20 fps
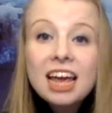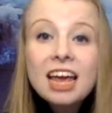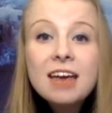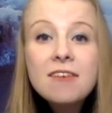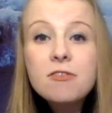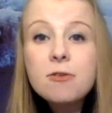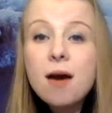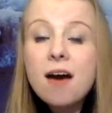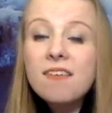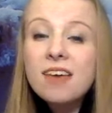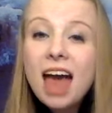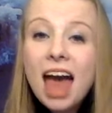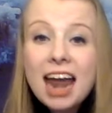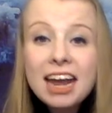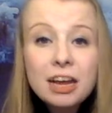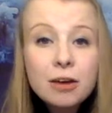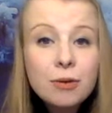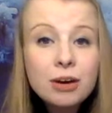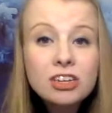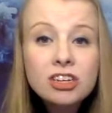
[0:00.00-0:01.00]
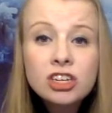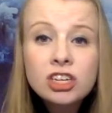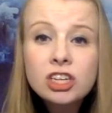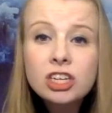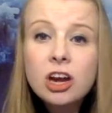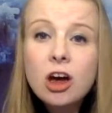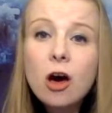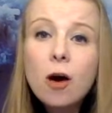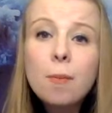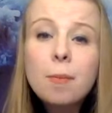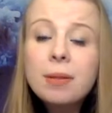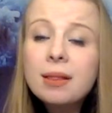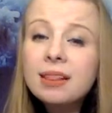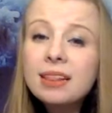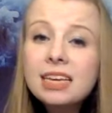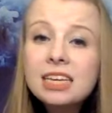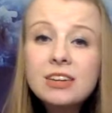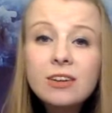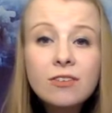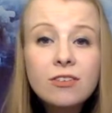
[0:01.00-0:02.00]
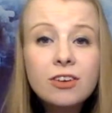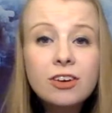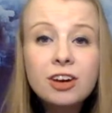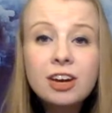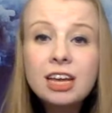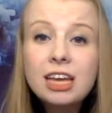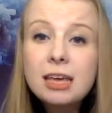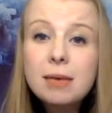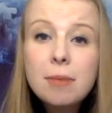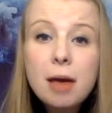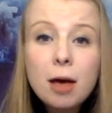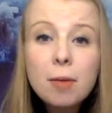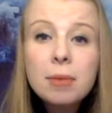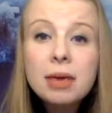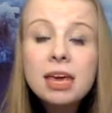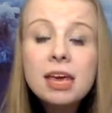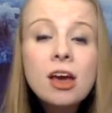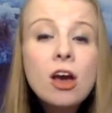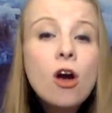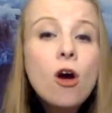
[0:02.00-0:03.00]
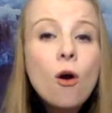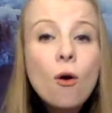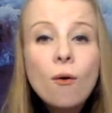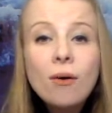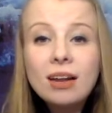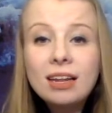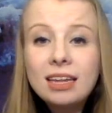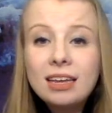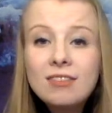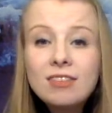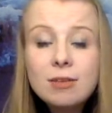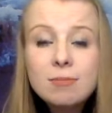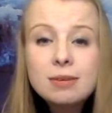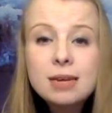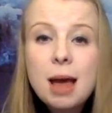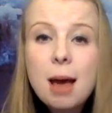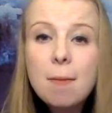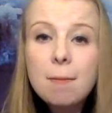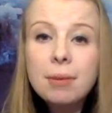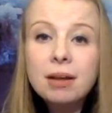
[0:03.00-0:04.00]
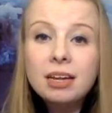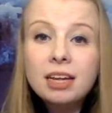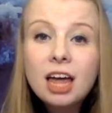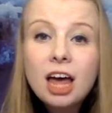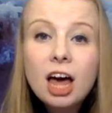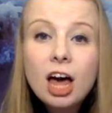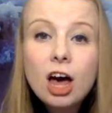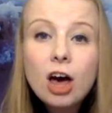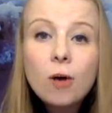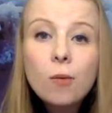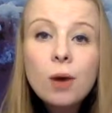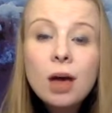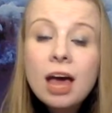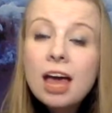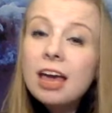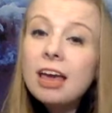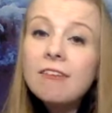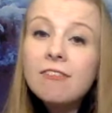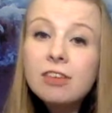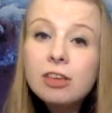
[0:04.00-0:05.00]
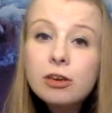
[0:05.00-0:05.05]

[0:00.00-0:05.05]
if you have any questions at all, please feel free to email me or leave them down below. If